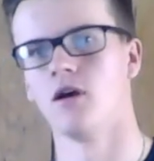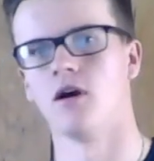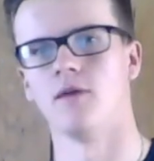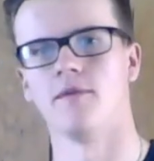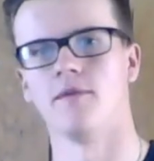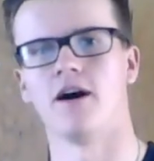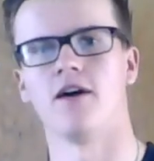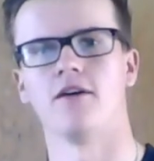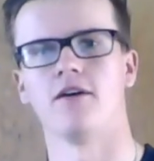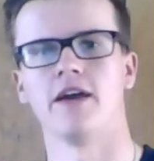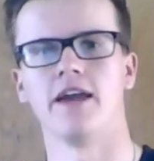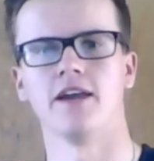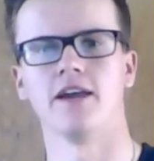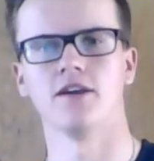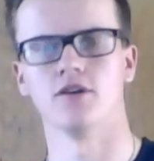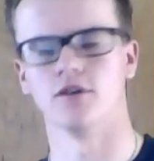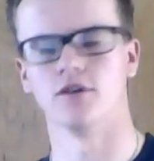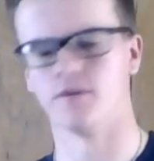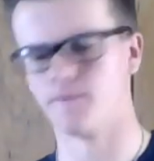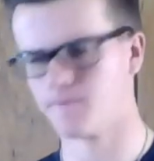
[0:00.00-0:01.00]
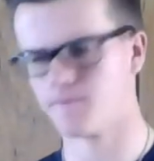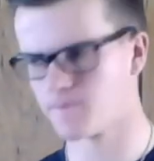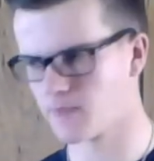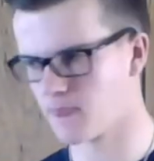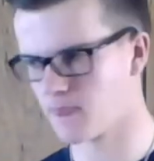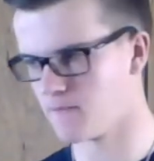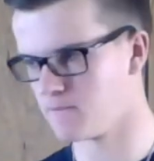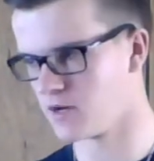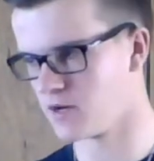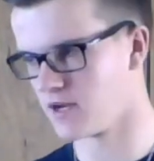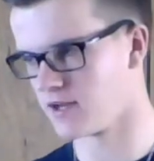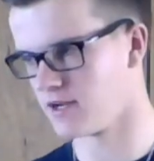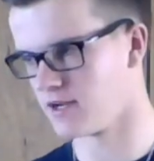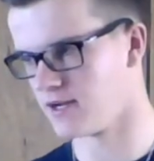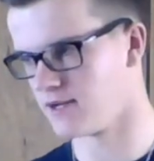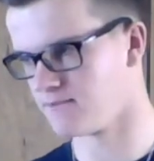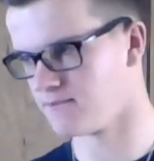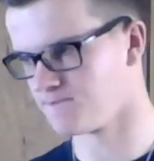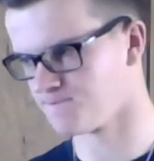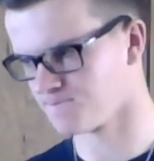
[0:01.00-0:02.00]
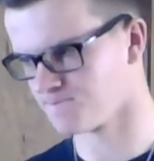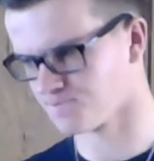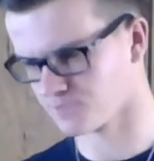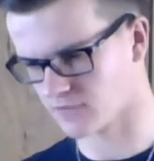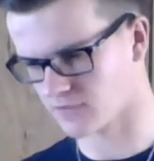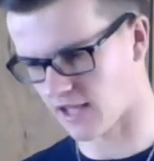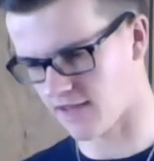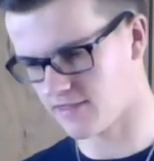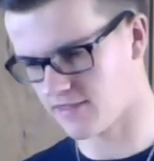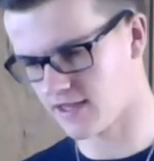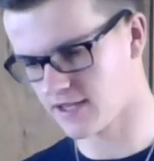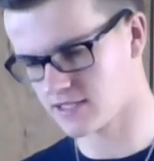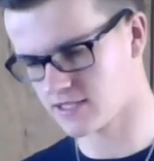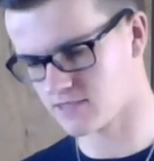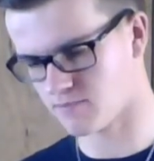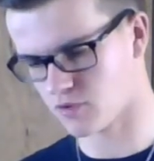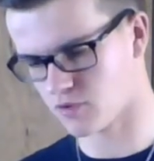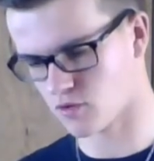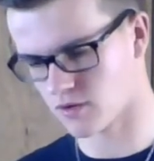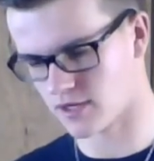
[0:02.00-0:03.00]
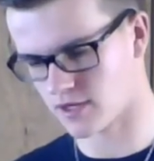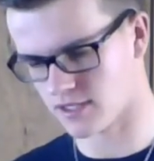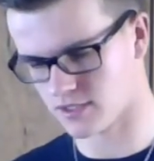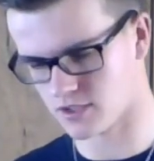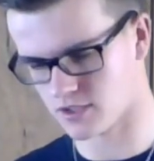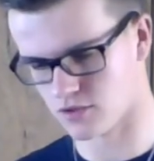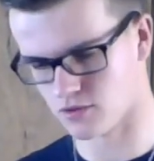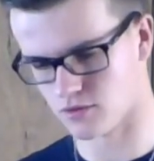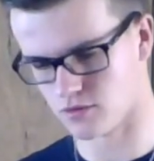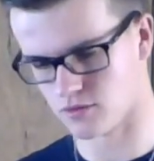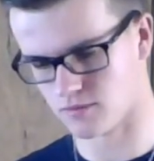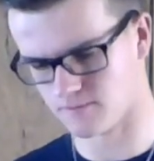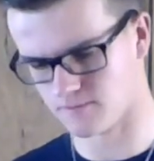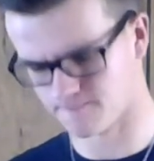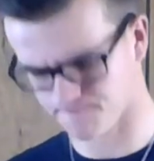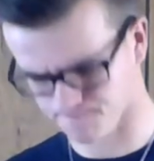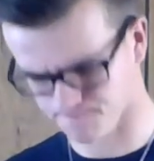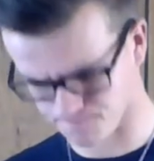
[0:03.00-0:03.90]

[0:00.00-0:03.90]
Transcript: about anger, but I think it's important to